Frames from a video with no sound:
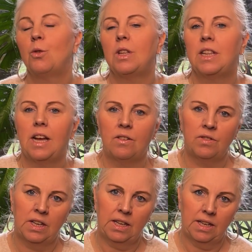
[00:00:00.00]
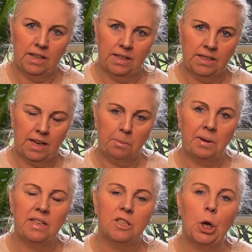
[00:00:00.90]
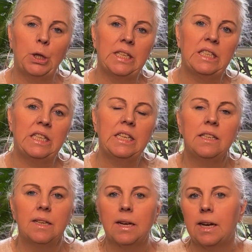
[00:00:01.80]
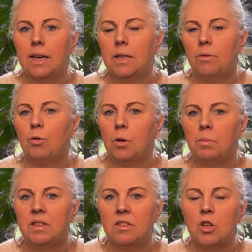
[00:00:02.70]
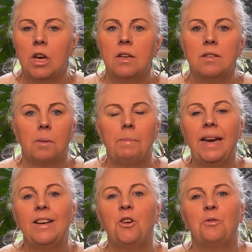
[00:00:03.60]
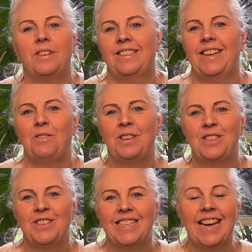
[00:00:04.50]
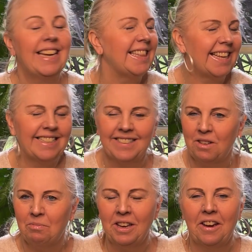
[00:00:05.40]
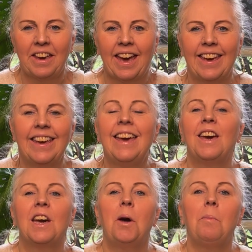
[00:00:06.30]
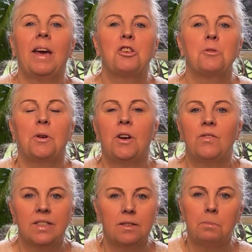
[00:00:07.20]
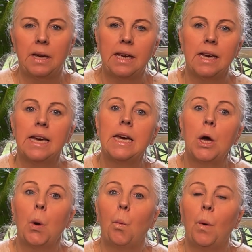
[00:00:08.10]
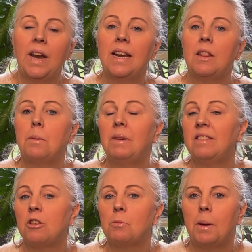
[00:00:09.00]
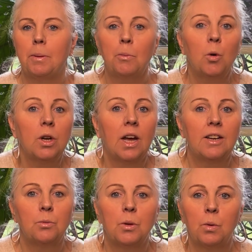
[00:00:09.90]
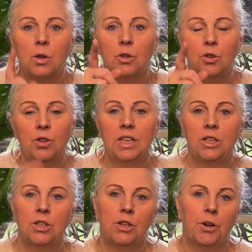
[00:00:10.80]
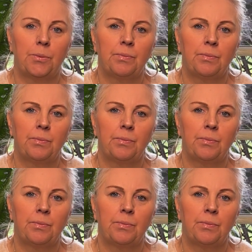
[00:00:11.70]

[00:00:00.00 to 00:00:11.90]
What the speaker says: Love Healing Deck. Please note this is a collective group message, so it may not resonate with you today, and that is simply okay. Come back tomorrow and visit me when the message may be more aligned with what you need to know.